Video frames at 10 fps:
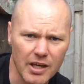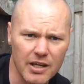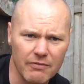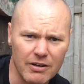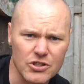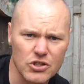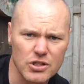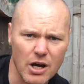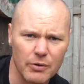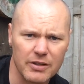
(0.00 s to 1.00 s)
in a very
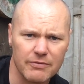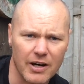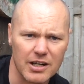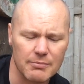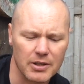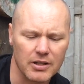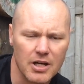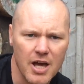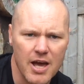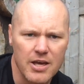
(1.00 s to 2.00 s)
snowy environment,
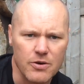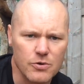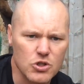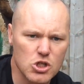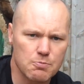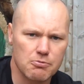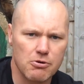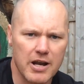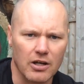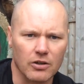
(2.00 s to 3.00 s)
you can
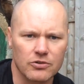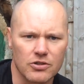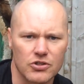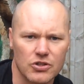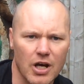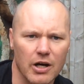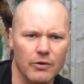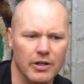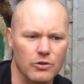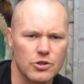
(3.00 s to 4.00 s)
spread it onto the snow
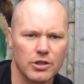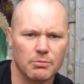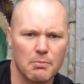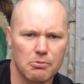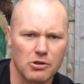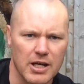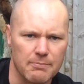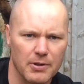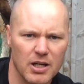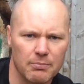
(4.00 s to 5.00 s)
and it'll show up a bright
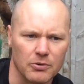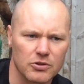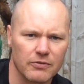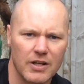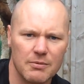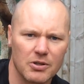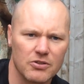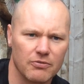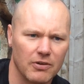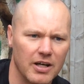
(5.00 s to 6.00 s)
purple. So if anybody's
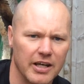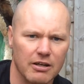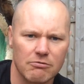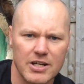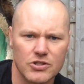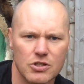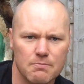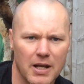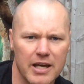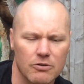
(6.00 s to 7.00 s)
flying a rescue
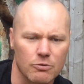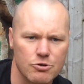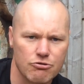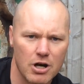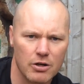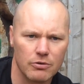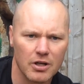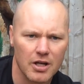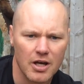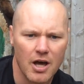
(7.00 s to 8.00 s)
plane or a drone,
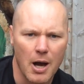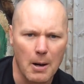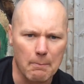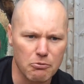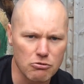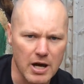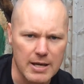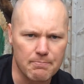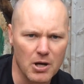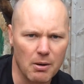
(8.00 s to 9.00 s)
a
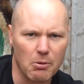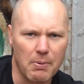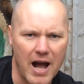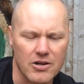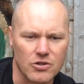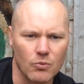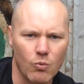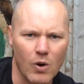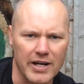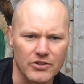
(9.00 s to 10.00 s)
bright purple patch on
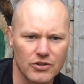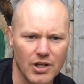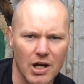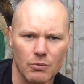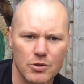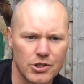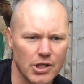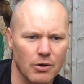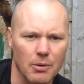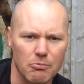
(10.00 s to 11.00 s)
white snow will
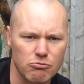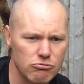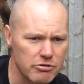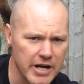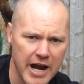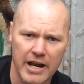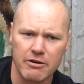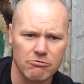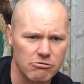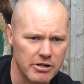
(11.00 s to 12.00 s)
show up really,
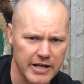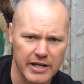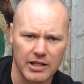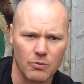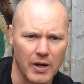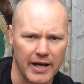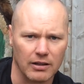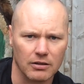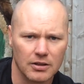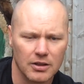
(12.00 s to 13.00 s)
really well.